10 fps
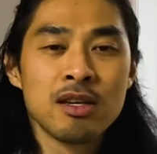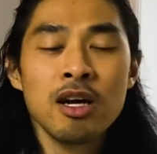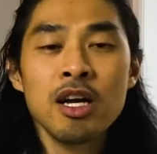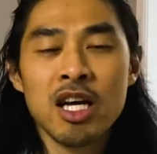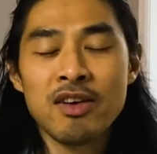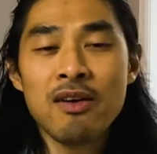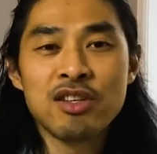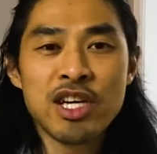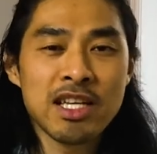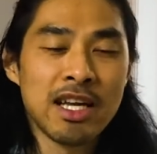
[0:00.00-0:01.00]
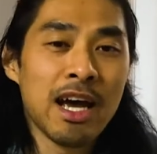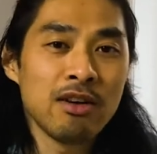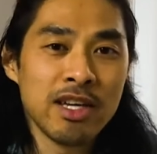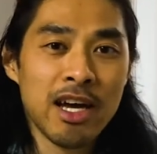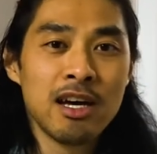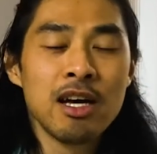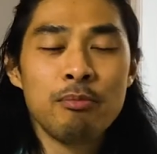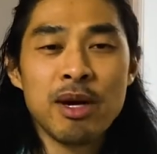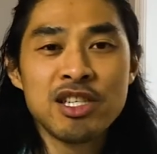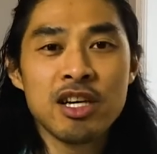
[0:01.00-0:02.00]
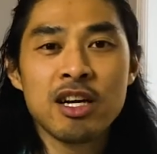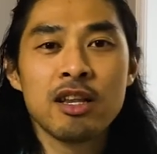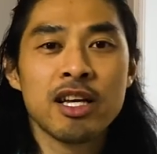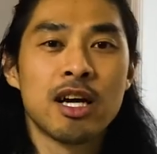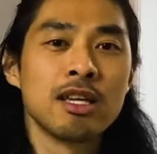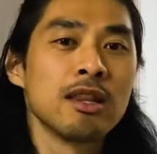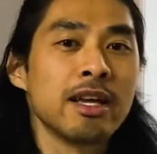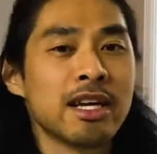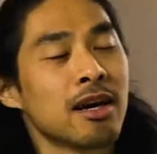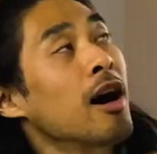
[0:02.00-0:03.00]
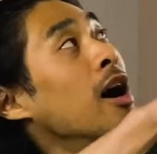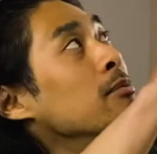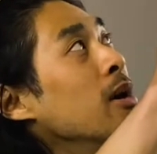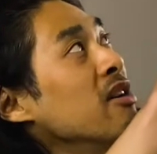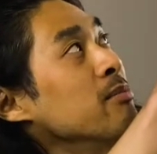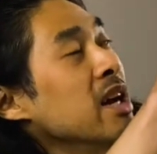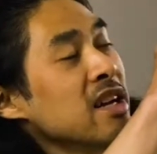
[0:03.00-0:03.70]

If you haven't checked it out yet, be sure to click on the link above me